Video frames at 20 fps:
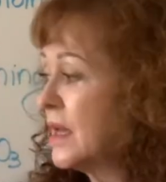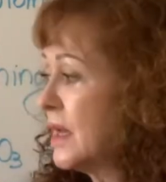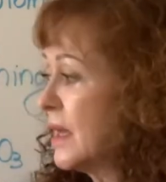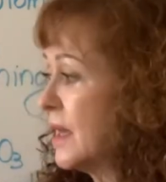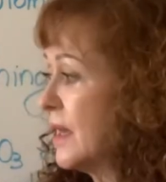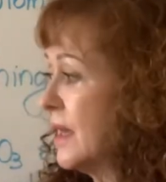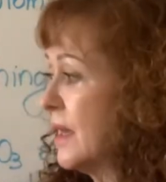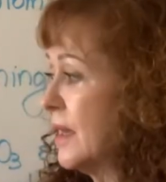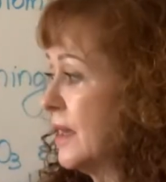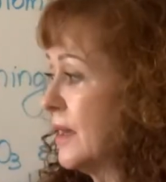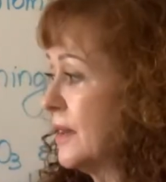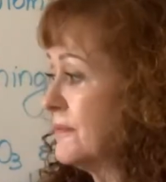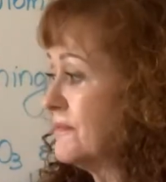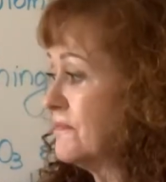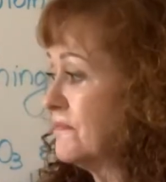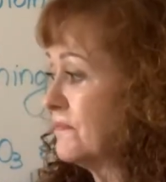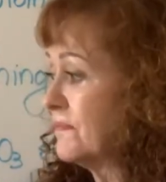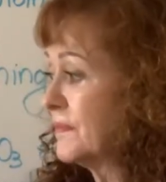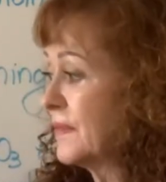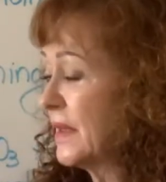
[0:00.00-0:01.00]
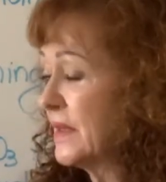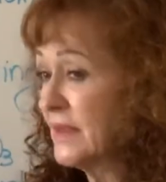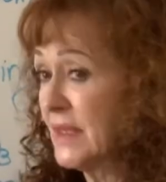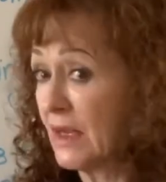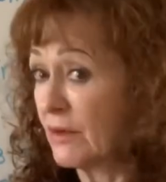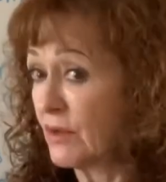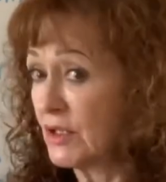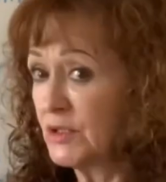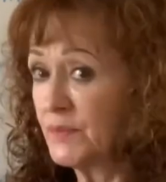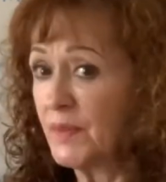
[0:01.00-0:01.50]
The
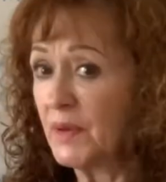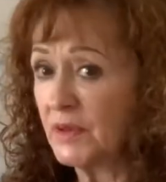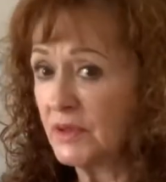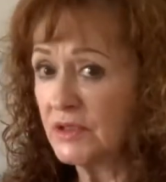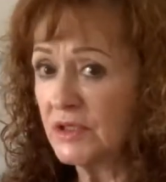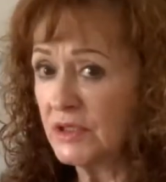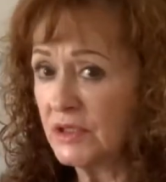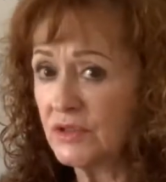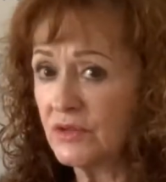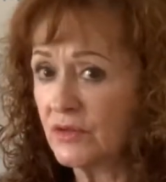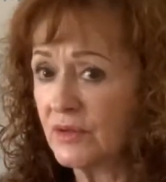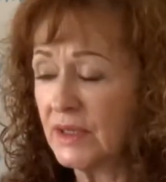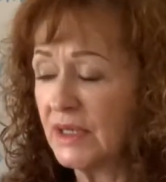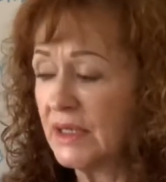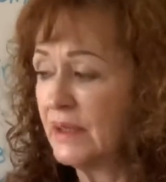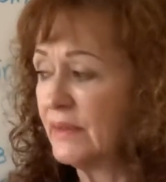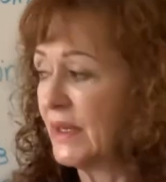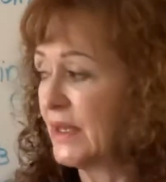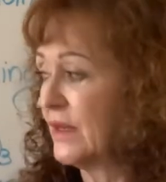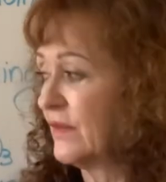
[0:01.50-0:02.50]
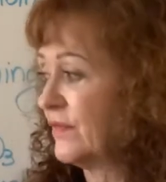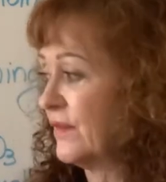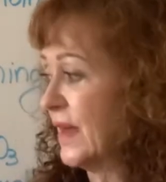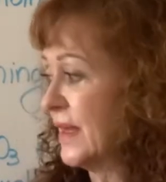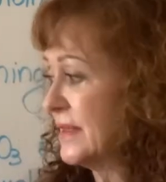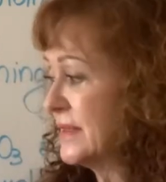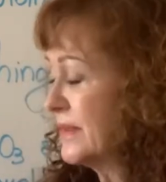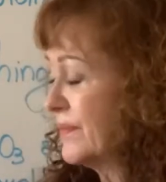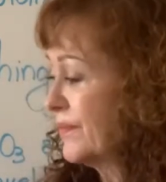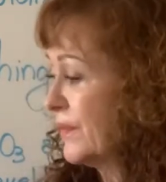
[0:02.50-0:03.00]
response is really very
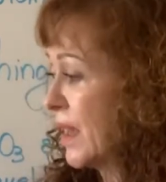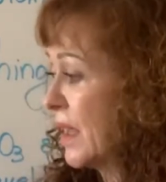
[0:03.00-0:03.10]
fast.